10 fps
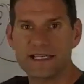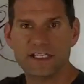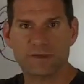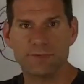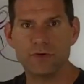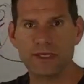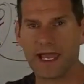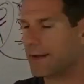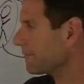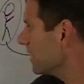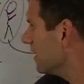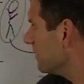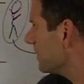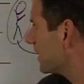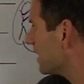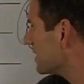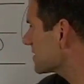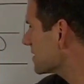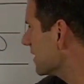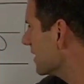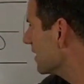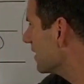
in this boot camp because